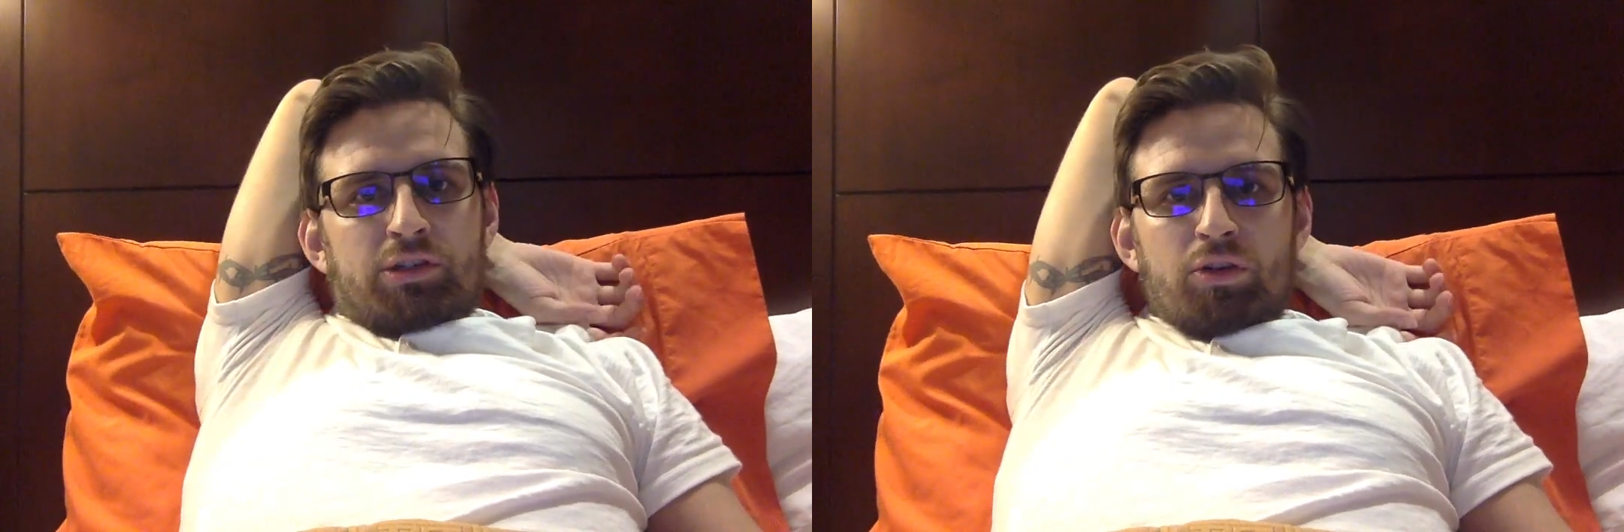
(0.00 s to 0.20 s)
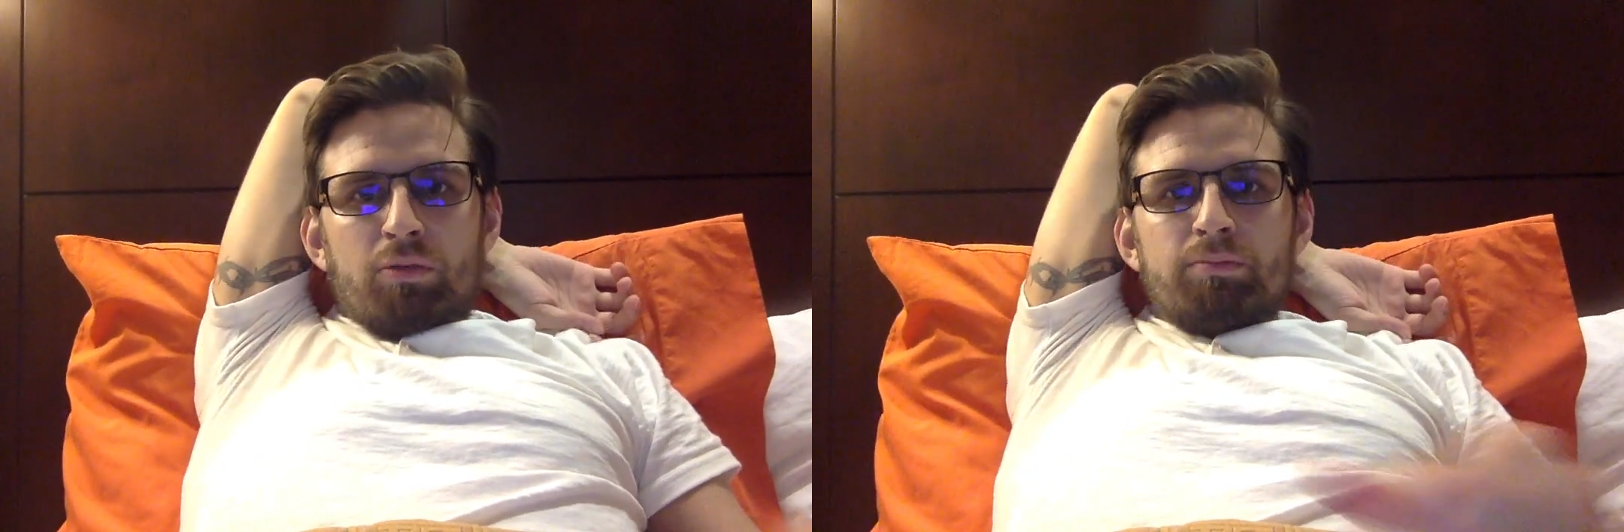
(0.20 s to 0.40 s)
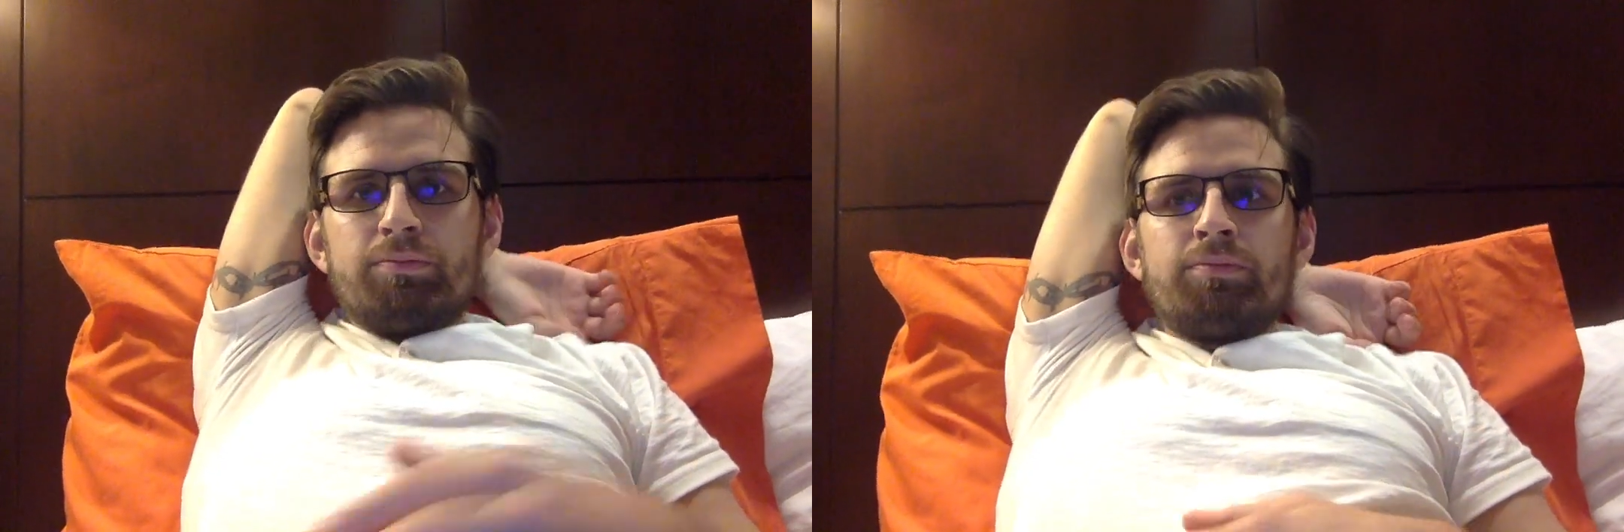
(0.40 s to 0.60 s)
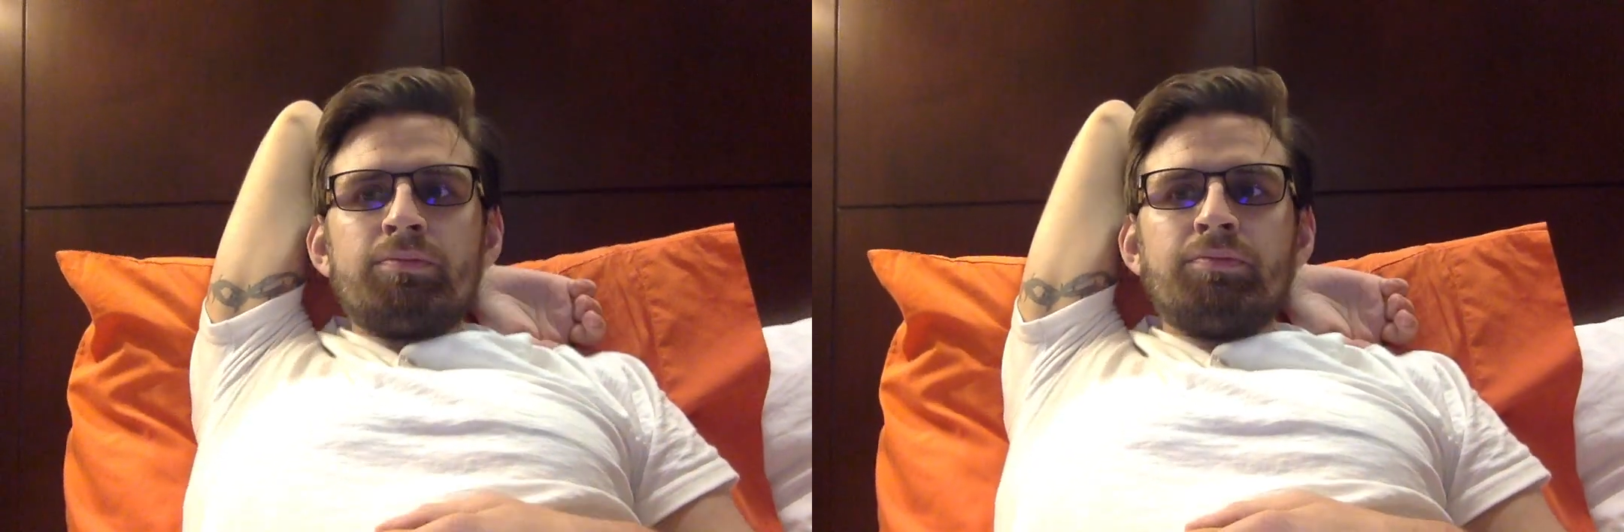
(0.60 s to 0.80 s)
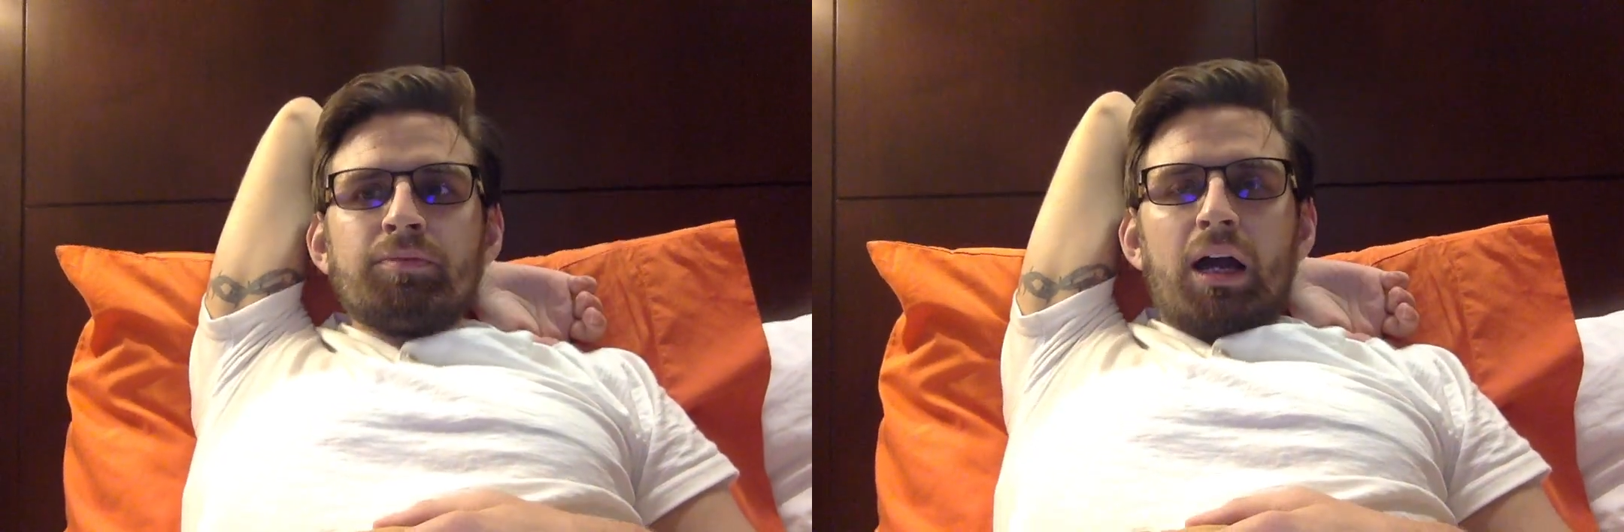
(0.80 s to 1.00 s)
So,
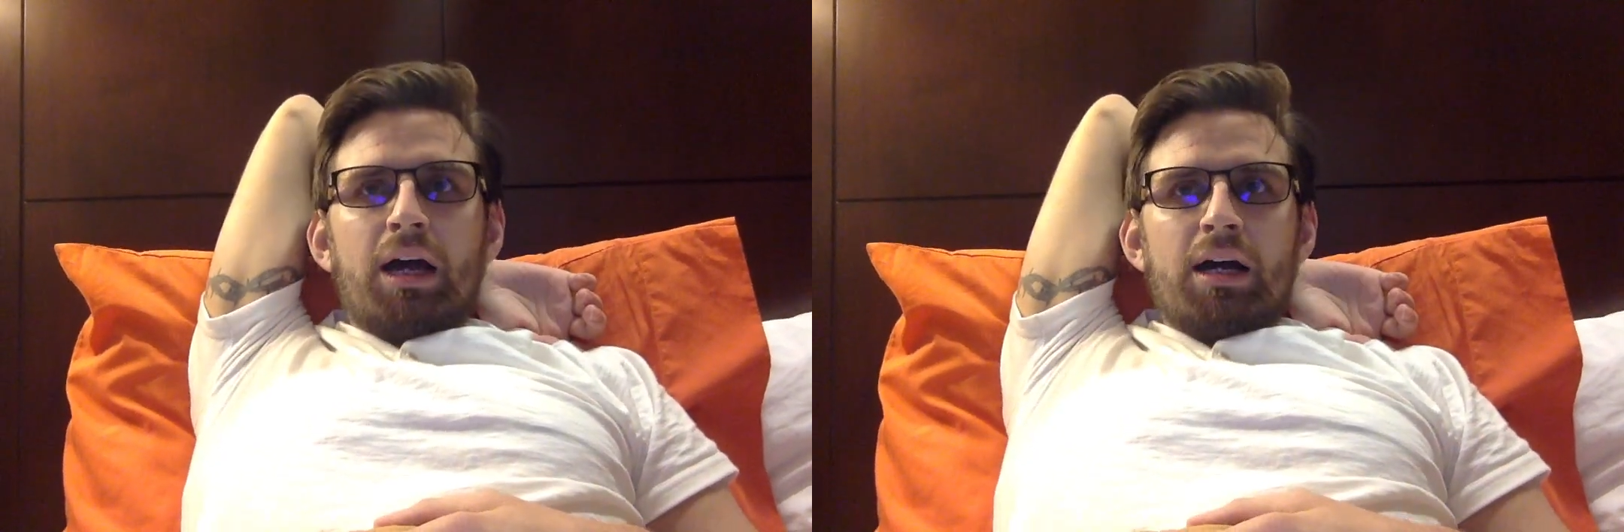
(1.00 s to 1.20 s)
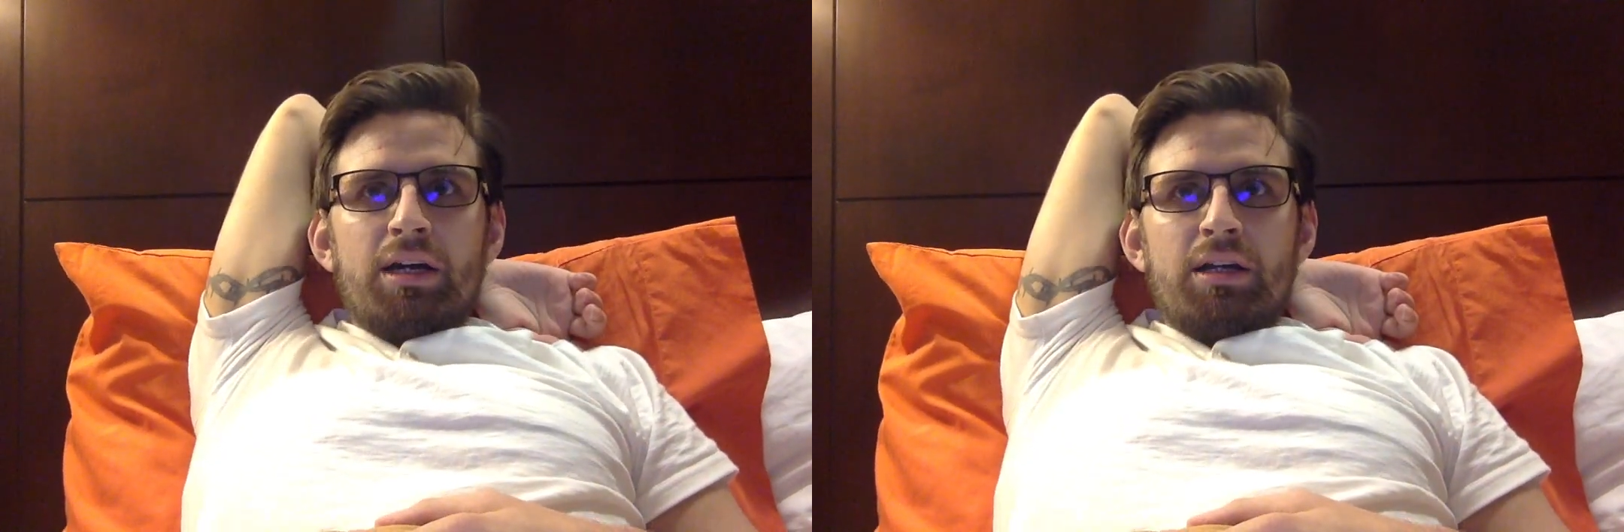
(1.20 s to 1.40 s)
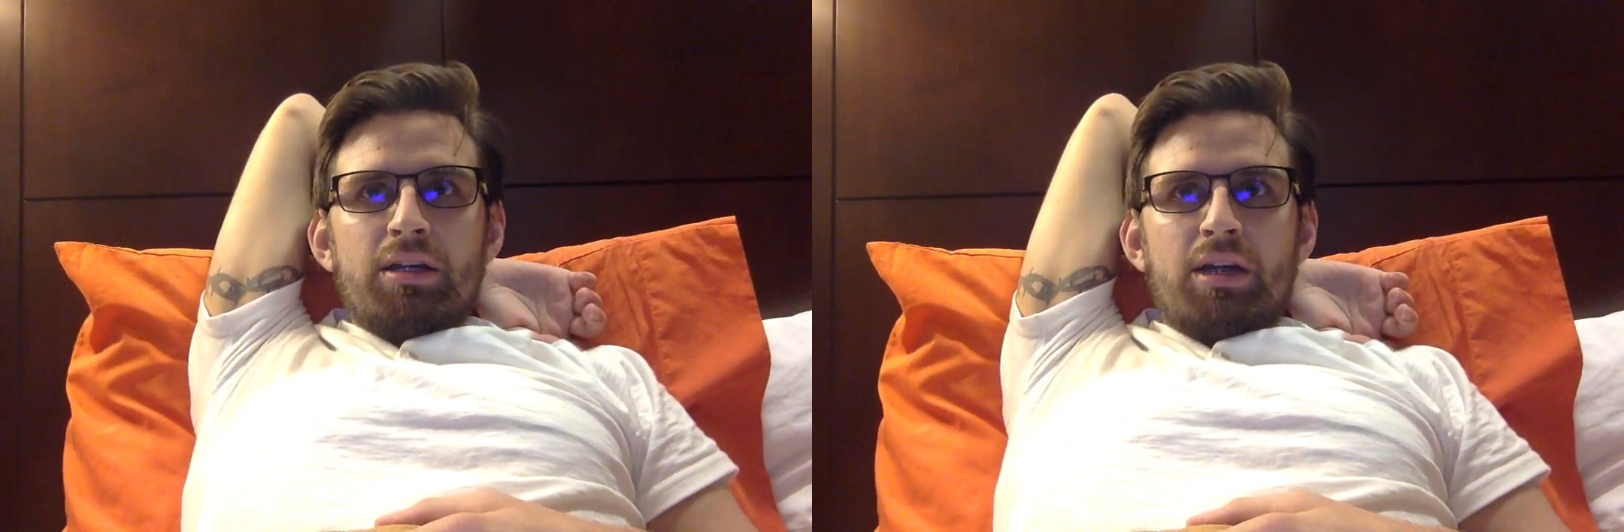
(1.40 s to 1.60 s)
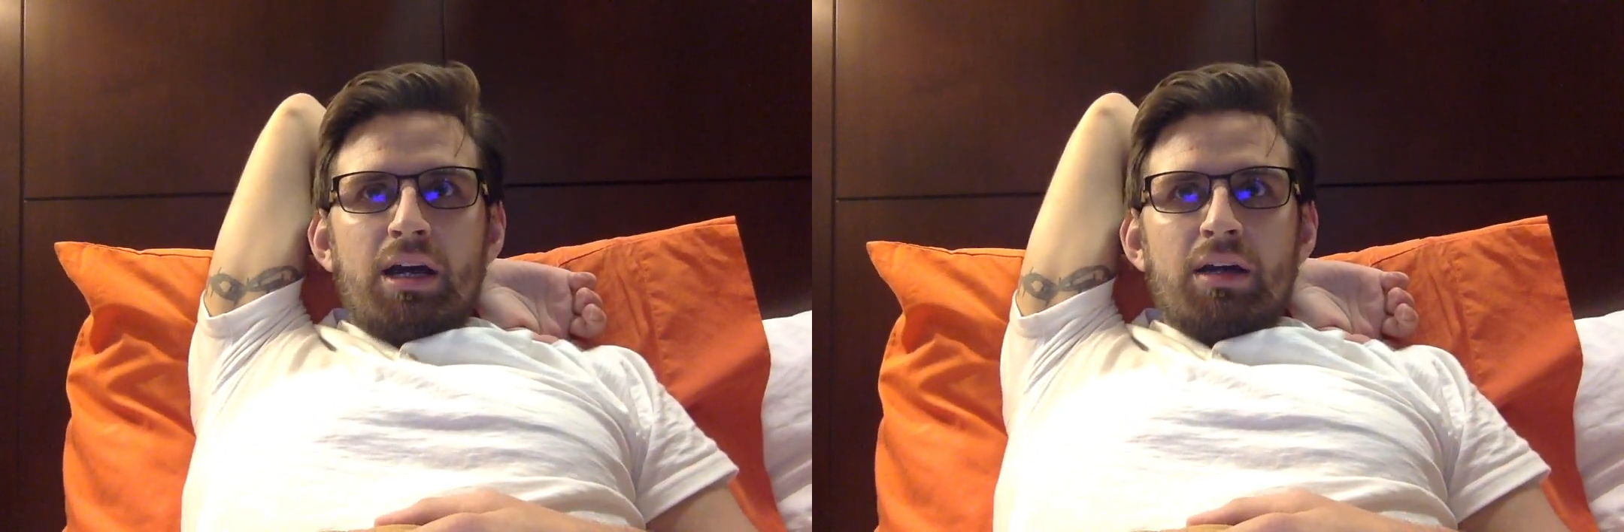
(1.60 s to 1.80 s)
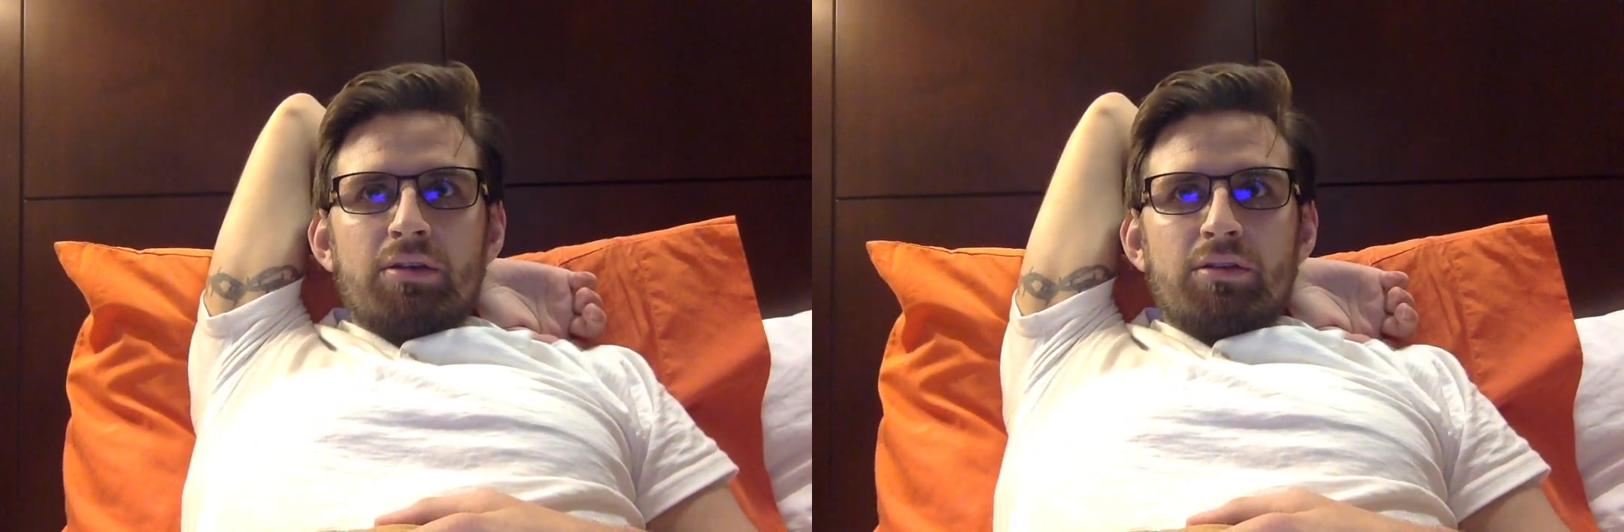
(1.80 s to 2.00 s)
I
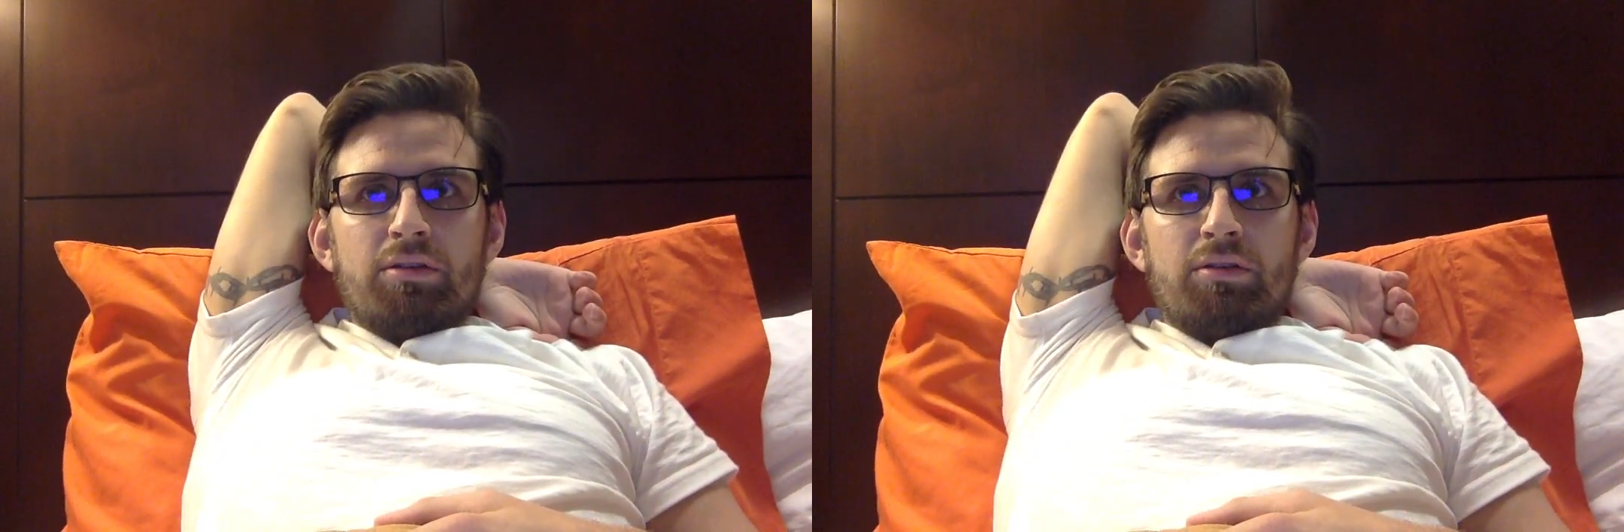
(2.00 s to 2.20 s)
got